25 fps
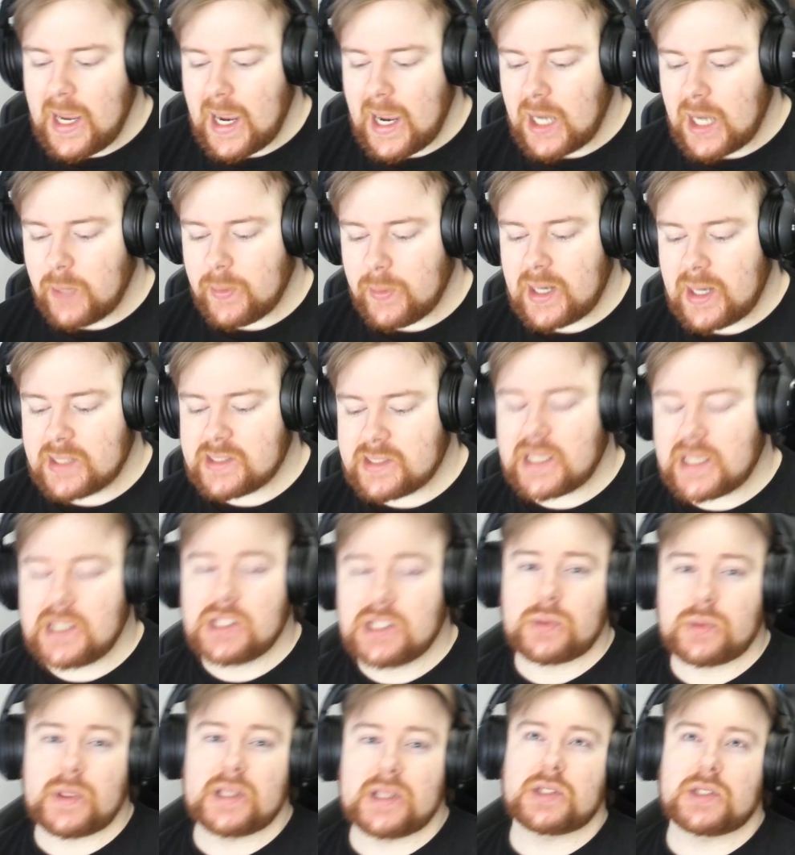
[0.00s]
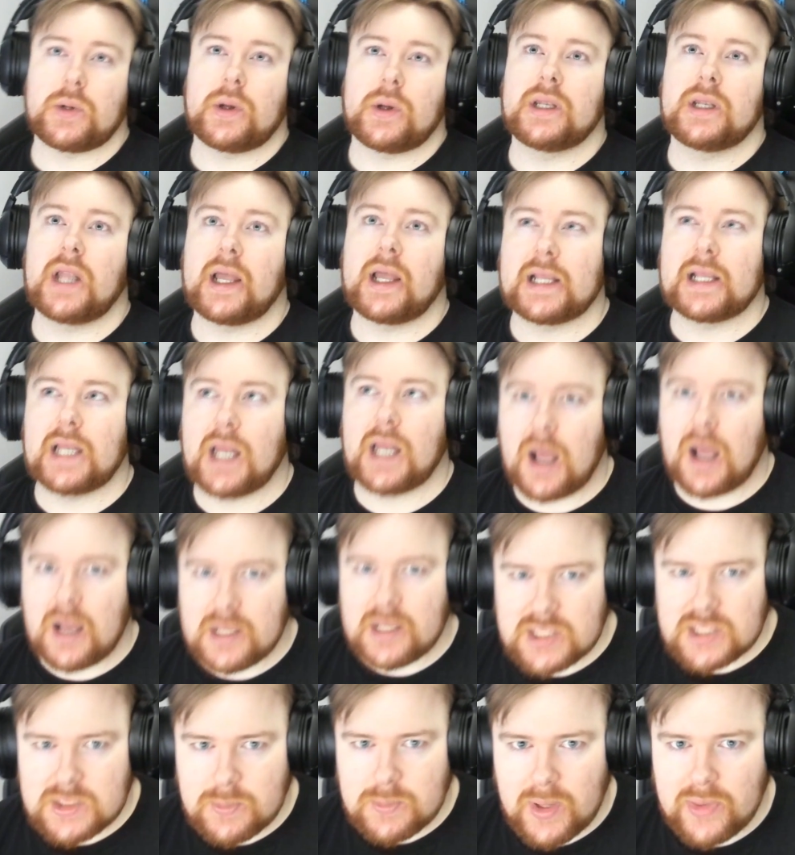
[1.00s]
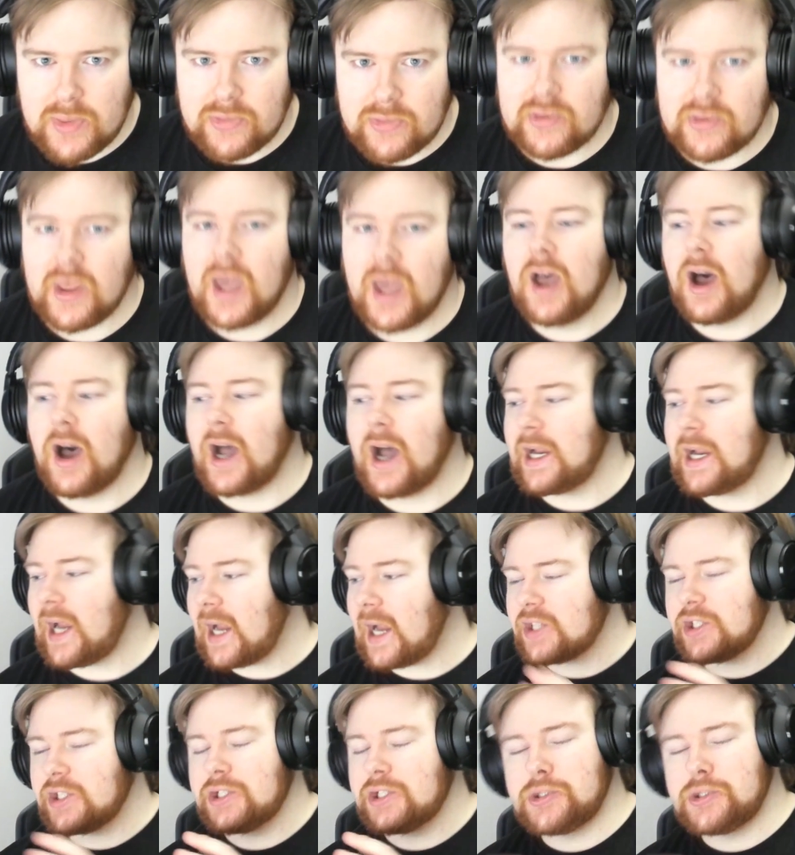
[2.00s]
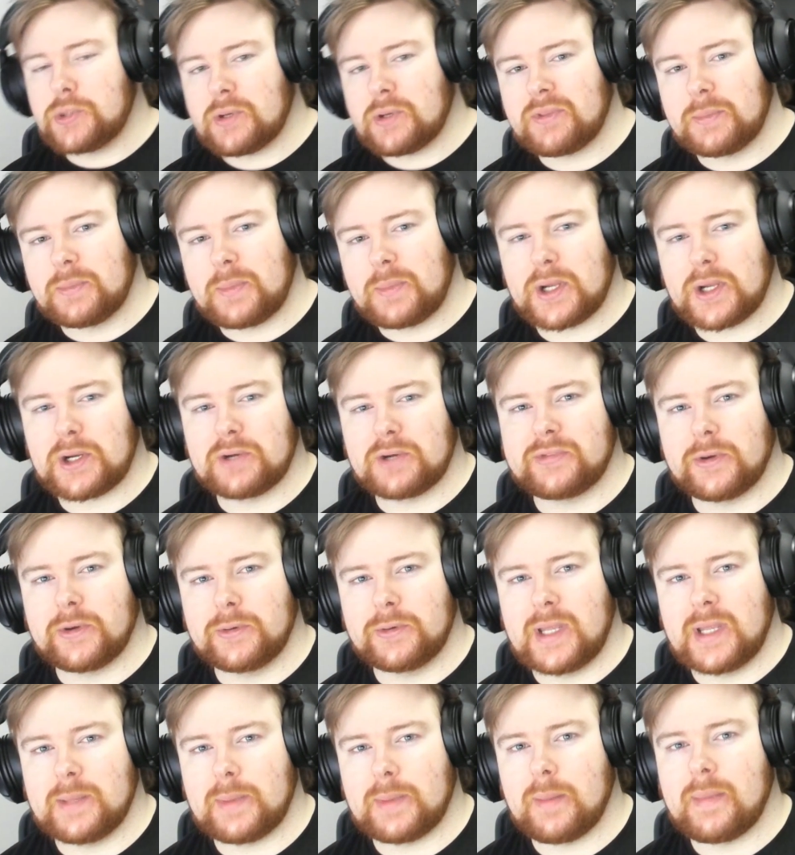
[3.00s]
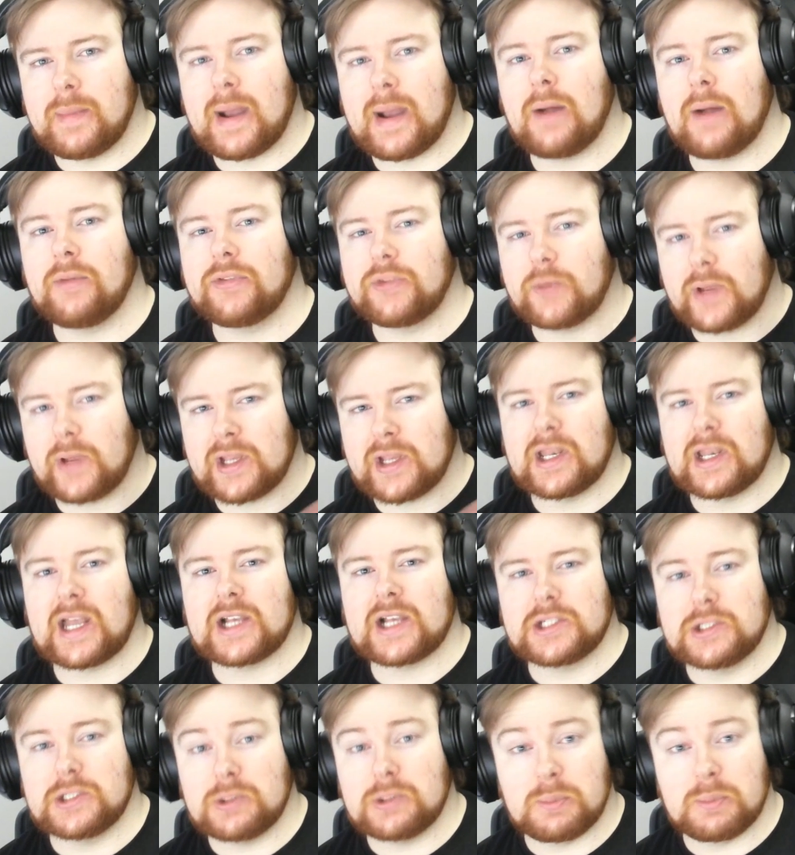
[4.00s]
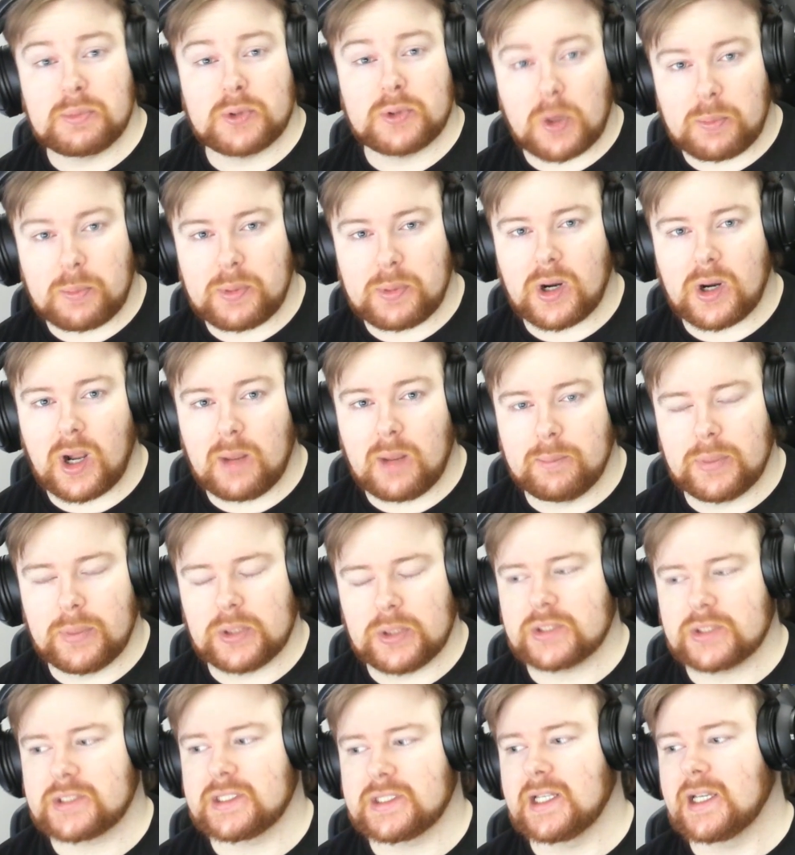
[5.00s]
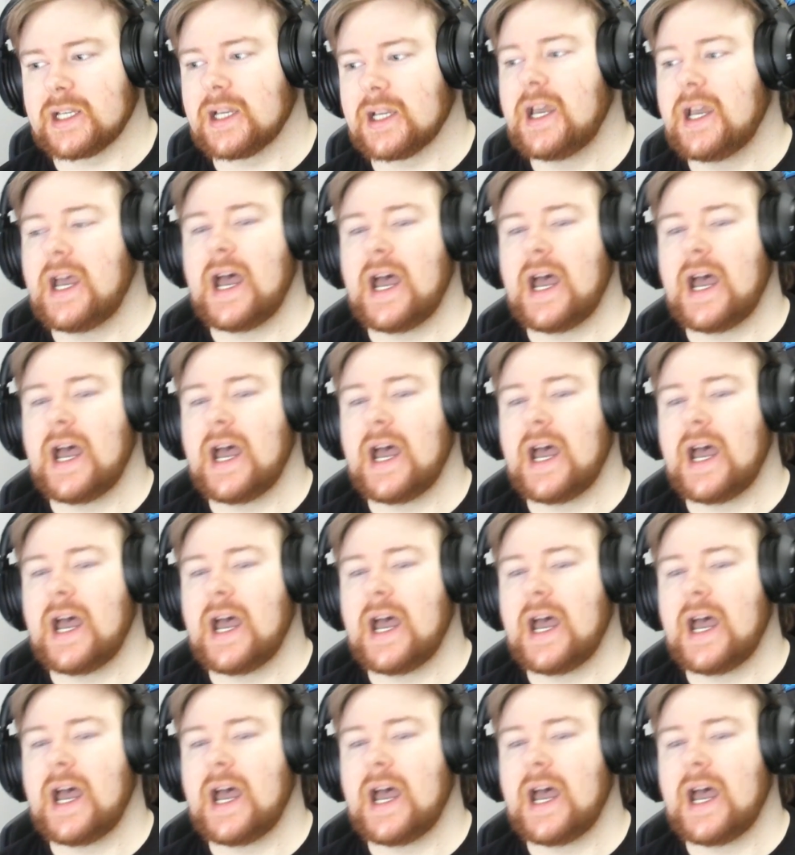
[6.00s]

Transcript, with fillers: anyway, let's get into it. So unlike last month, I actually do have the microphone near my mouth so I can actually do a proper unboxing.